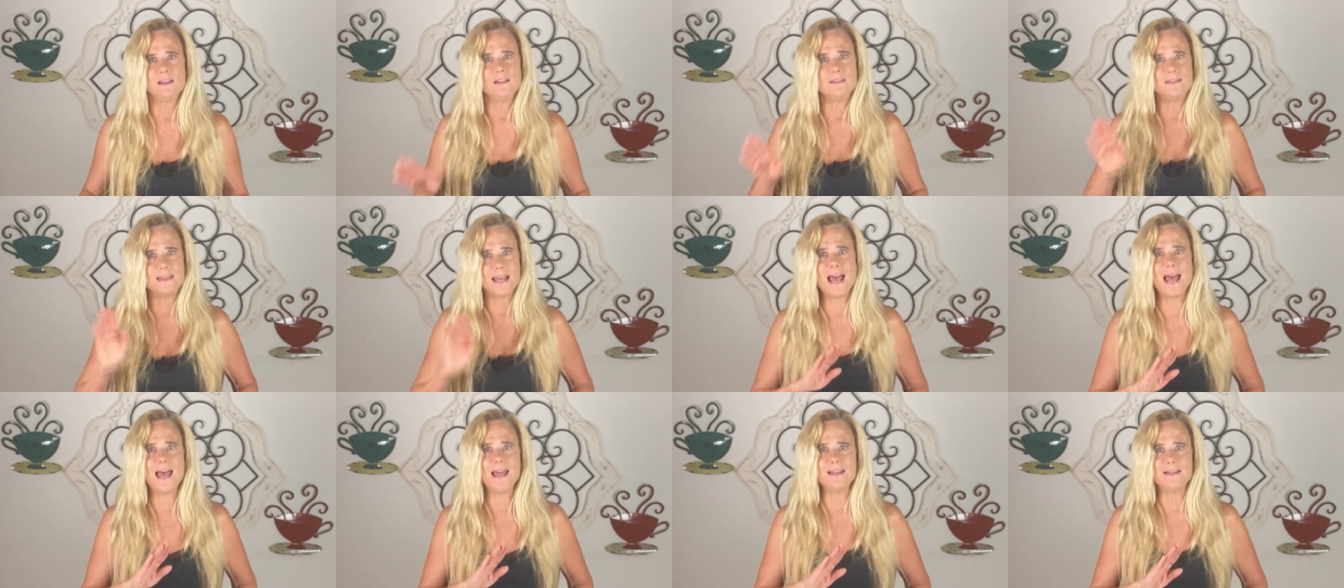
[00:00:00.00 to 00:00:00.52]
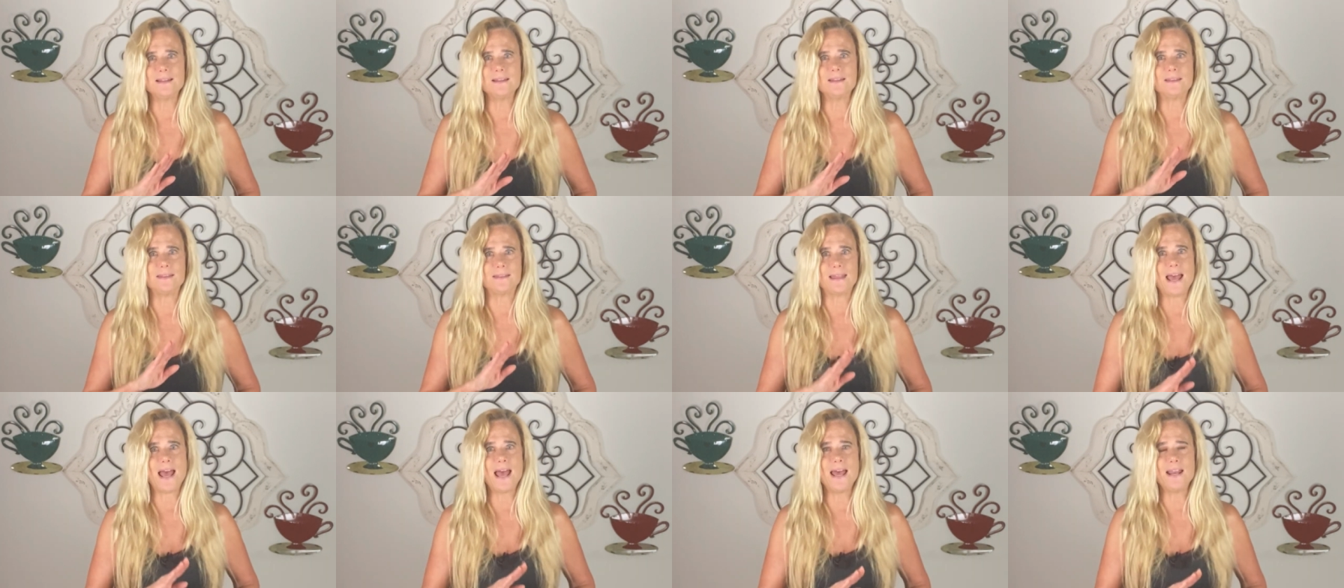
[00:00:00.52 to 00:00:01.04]
That
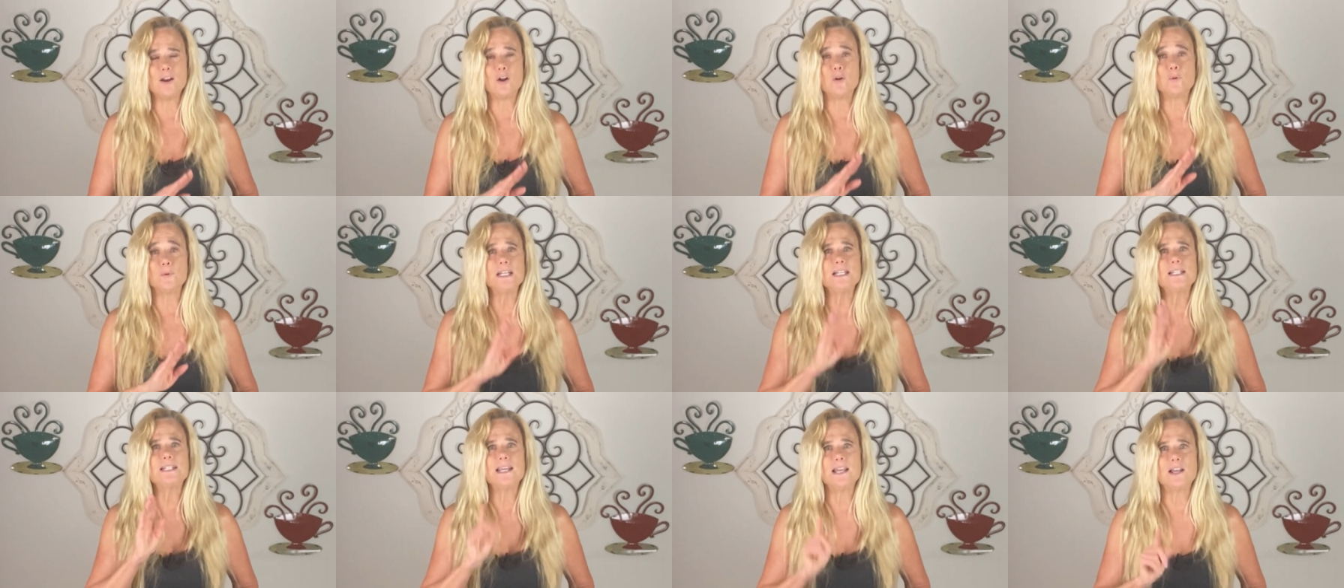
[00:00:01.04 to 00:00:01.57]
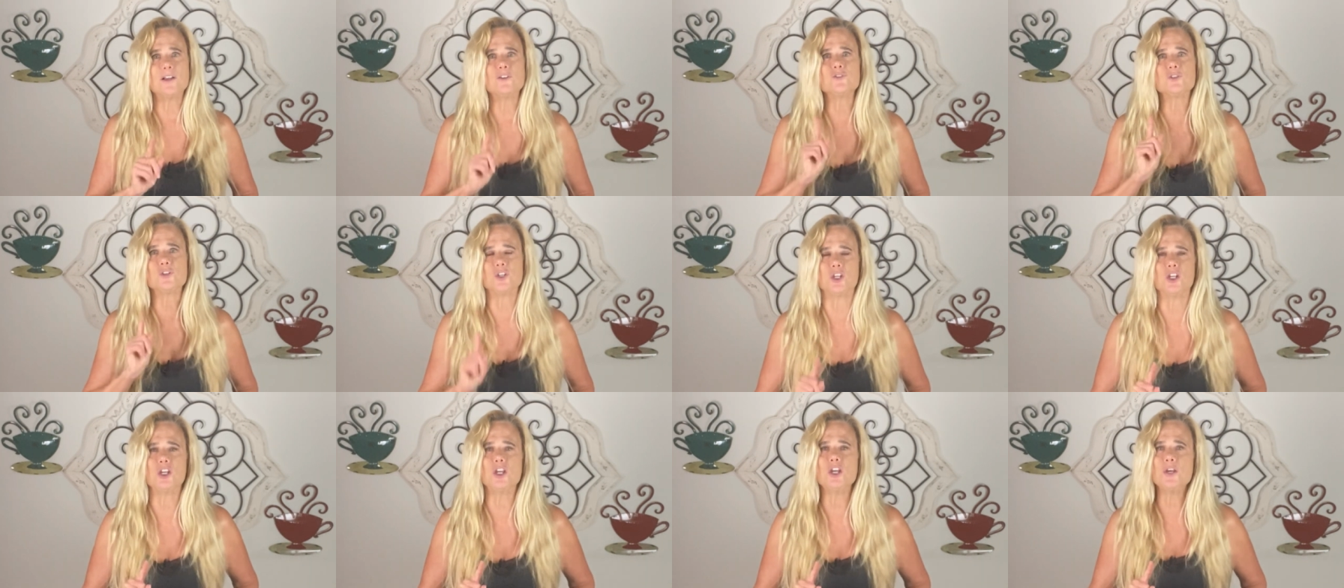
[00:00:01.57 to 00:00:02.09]
only tells
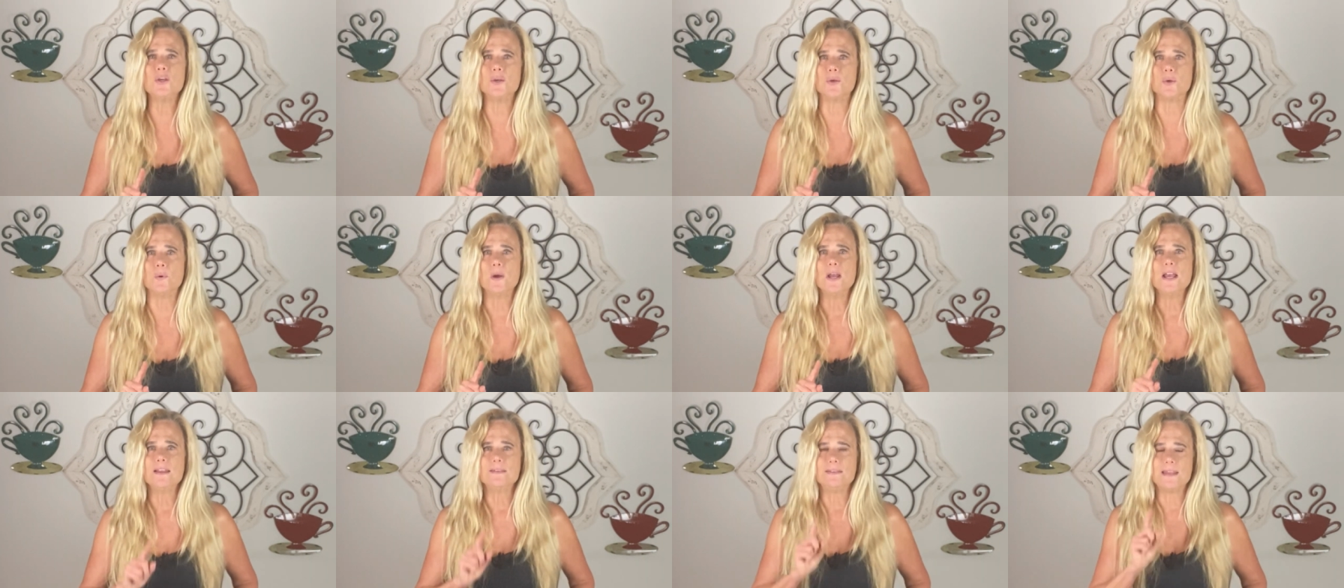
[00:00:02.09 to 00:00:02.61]
you